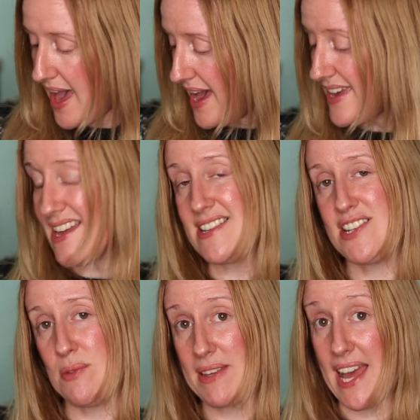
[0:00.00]
I
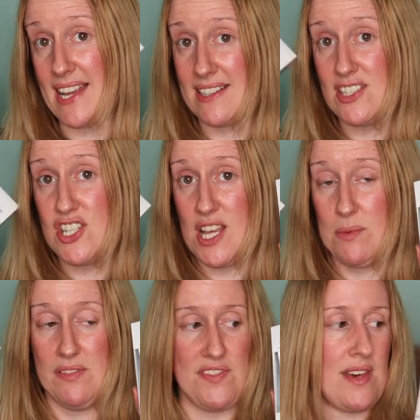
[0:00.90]
ended up getting
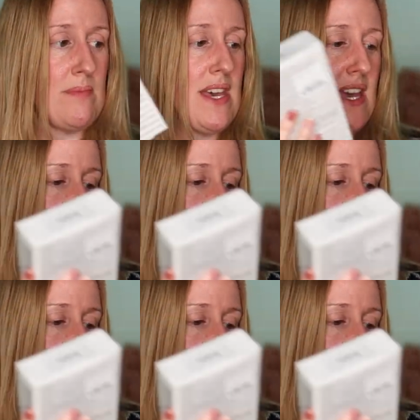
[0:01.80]
two of them.